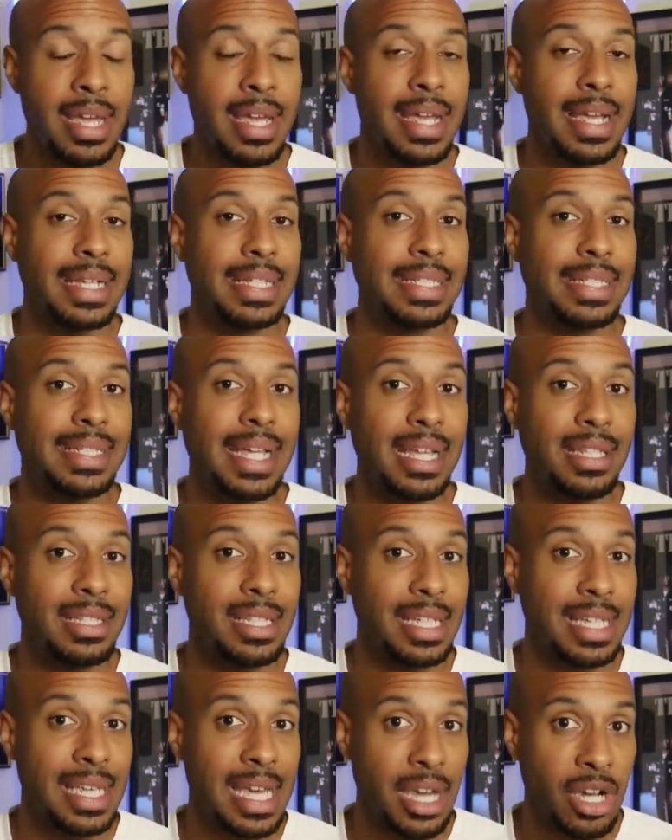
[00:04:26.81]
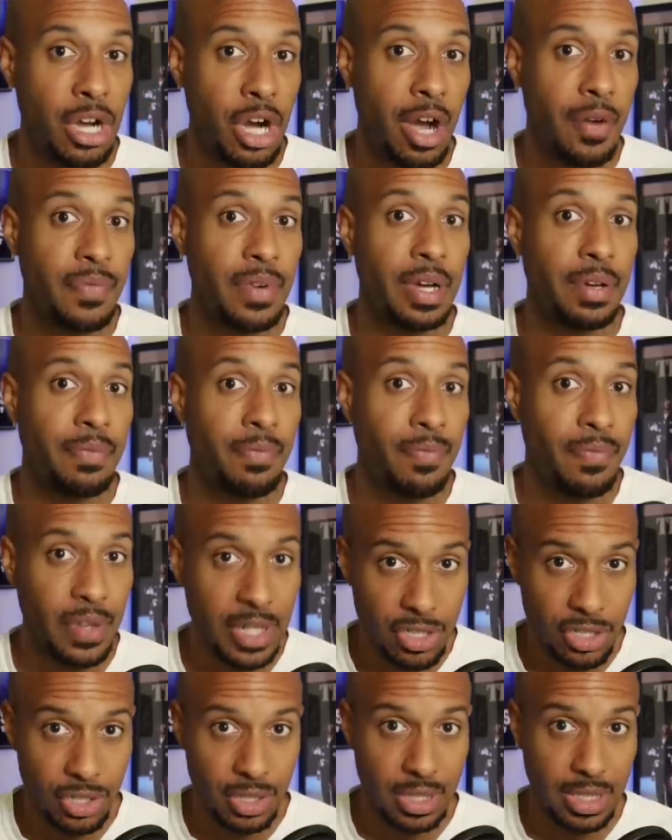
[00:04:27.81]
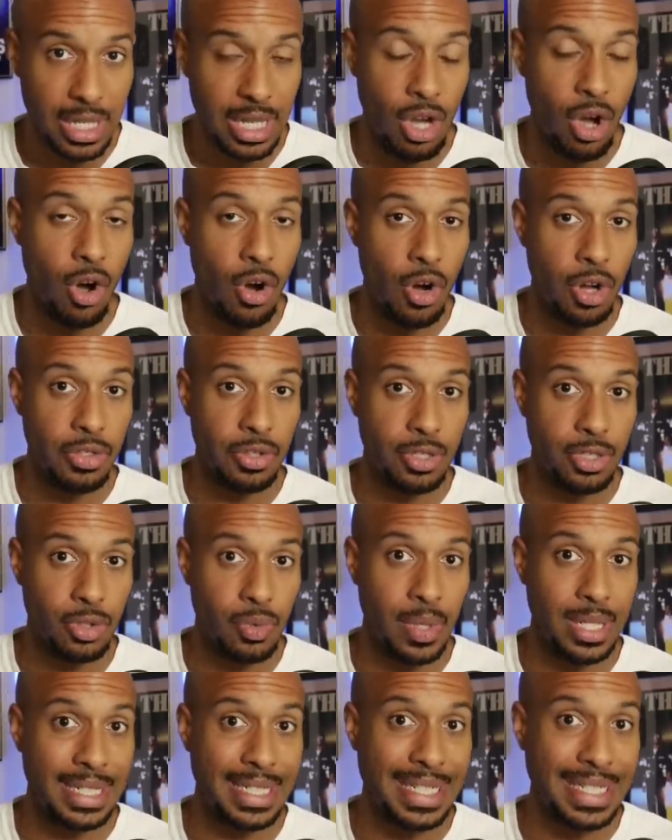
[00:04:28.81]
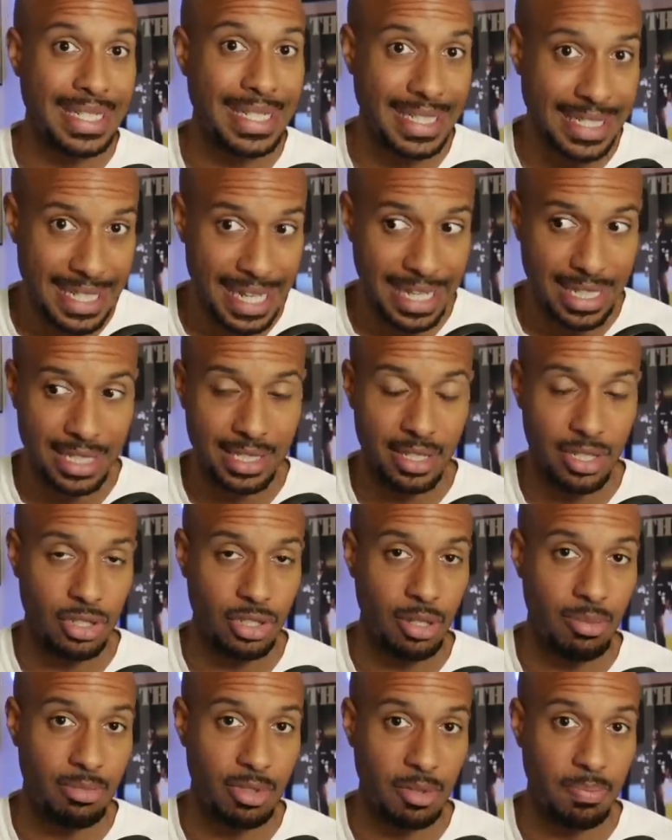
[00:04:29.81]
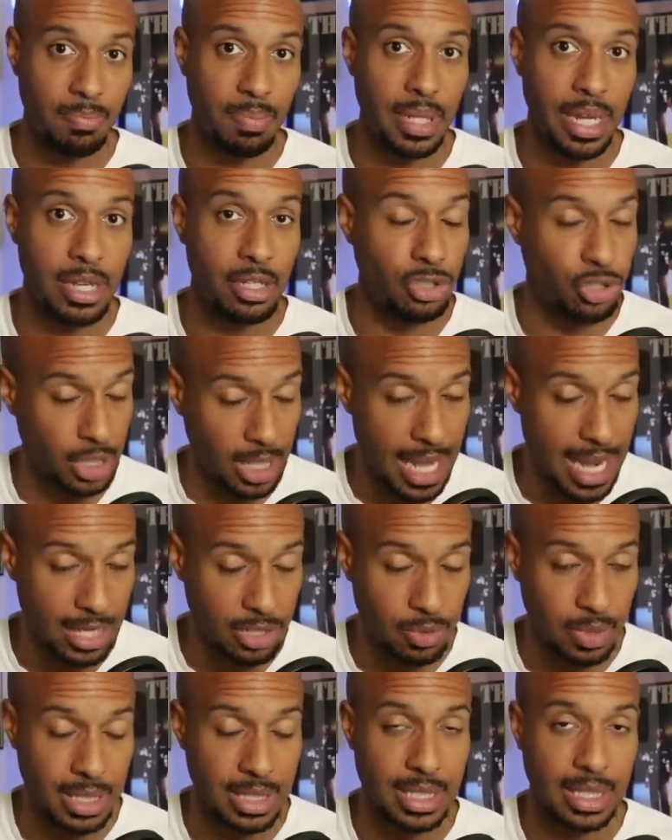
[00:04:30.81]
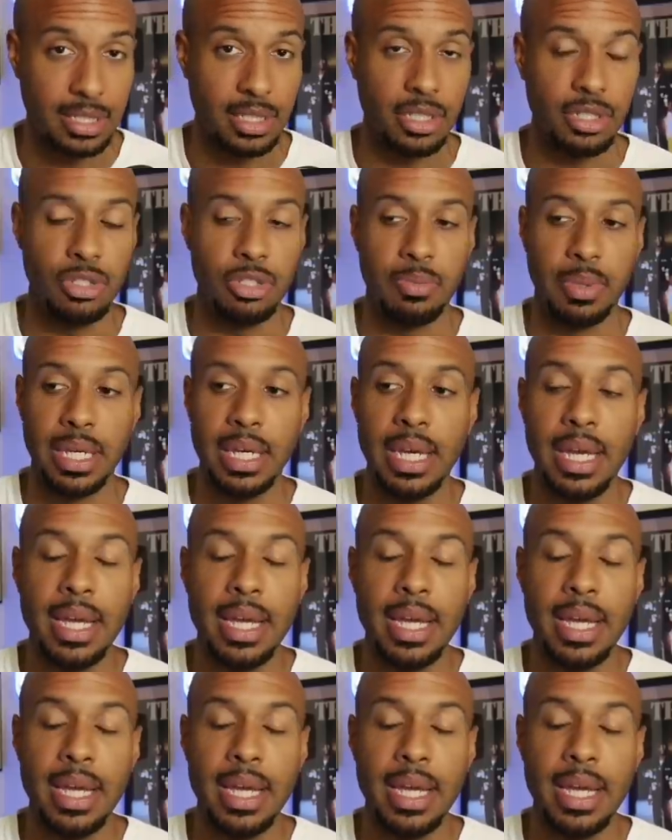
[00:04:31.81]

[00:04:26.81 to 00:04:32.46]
is set to kick off officially on the 26th in terms of July 26th,